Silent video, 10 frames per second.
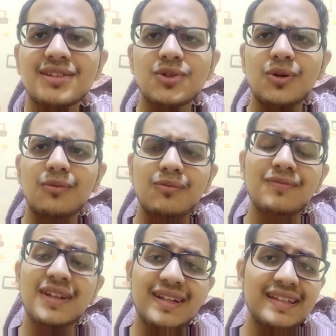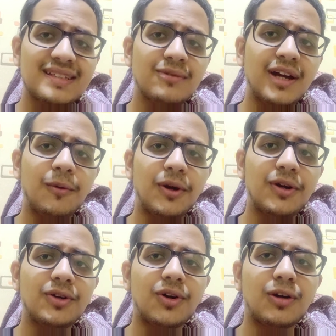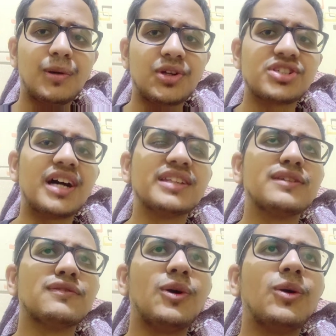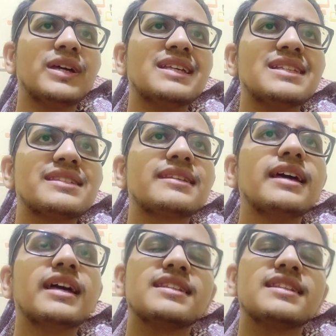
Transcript: So the reason why I wanted to talk about a Shaadi vlog is,